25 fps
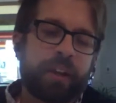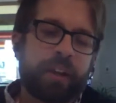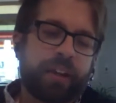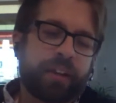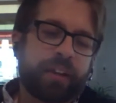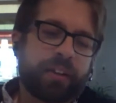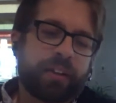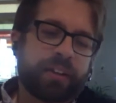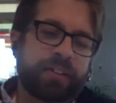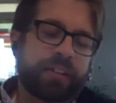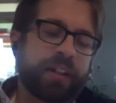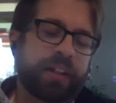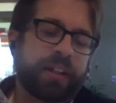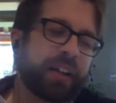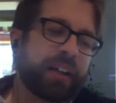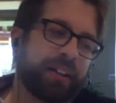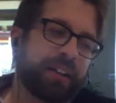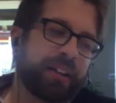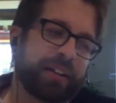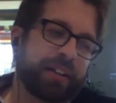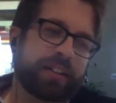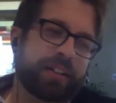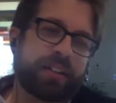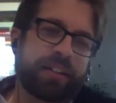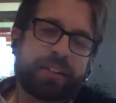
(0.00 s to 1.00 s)
The
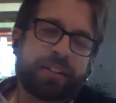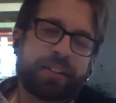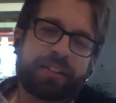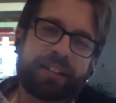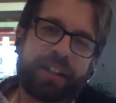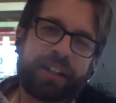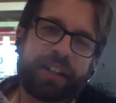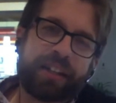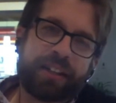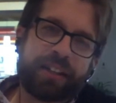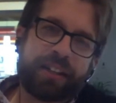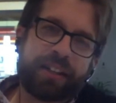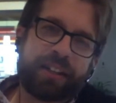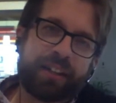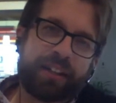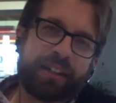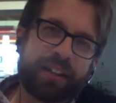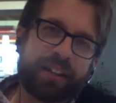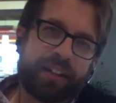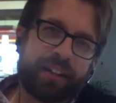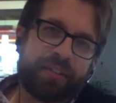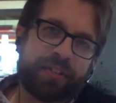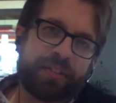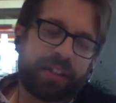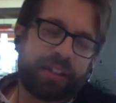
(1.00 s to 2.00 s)
second thing
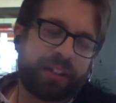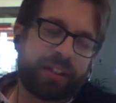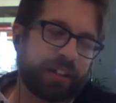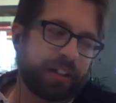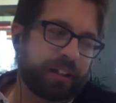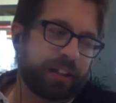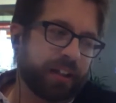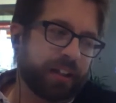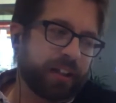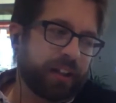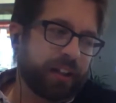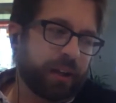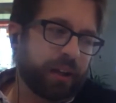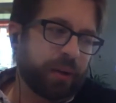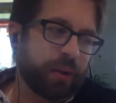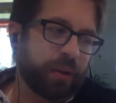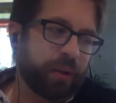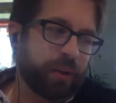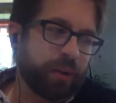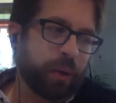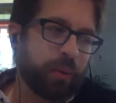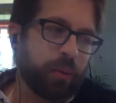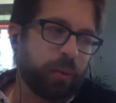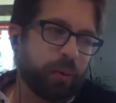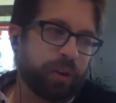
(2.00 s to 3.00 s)
that I've seen
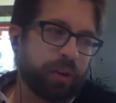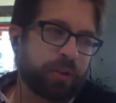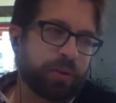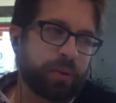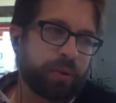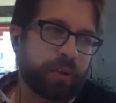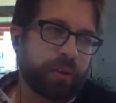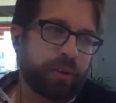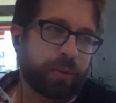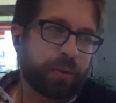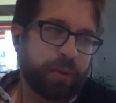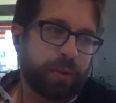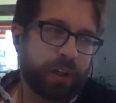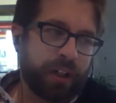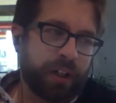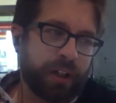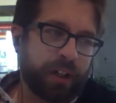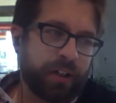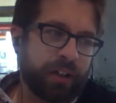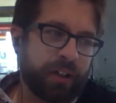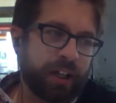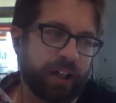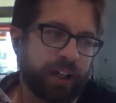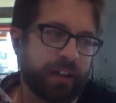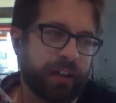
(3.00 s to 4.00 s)
that works really
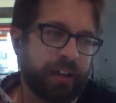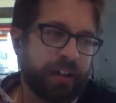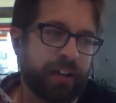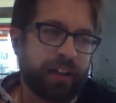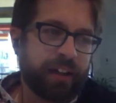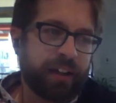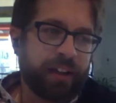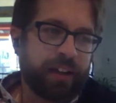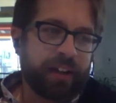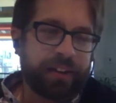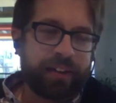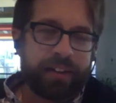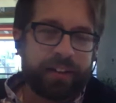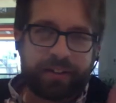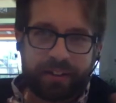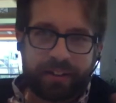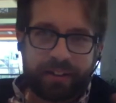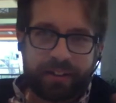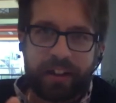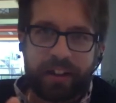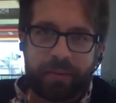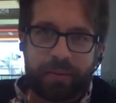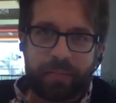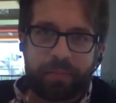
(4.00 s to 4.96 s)
well, and this is